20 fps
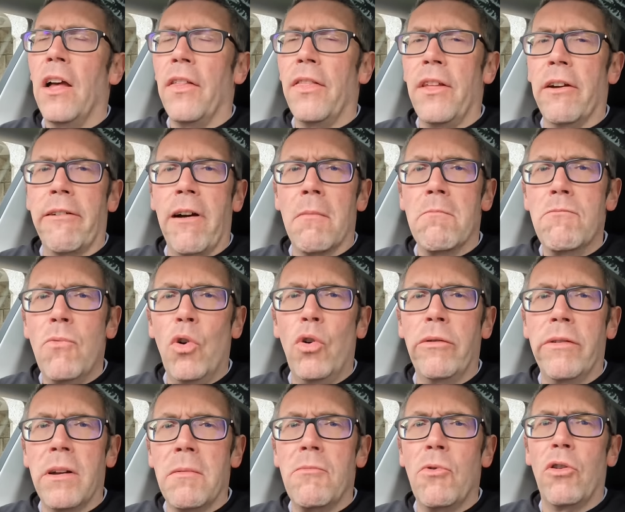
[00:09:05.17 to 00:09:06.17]
there are
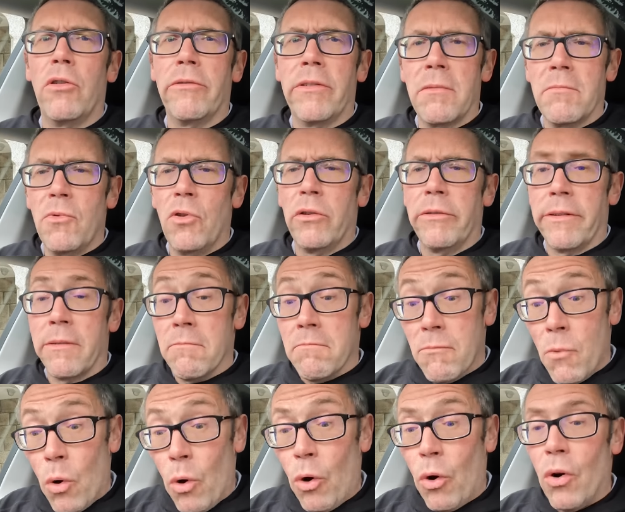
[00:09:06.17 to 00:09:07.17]
more and more and more and
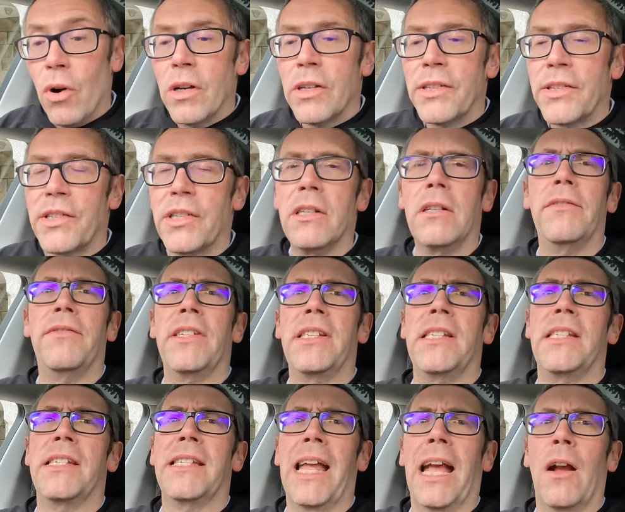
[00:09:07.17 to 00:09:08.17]
more
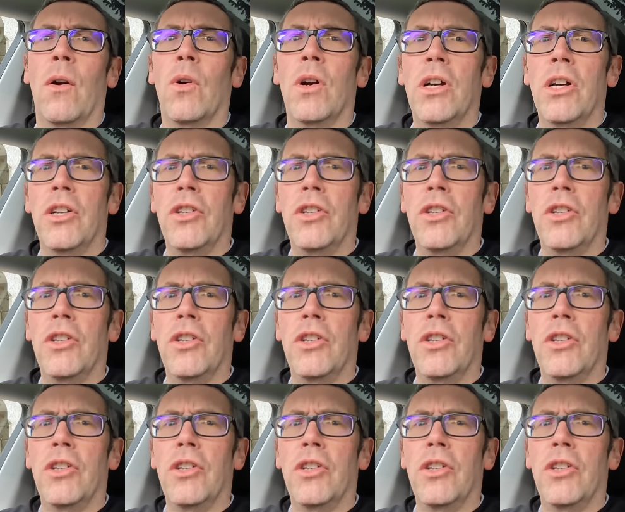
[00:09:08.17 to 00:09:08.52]
services now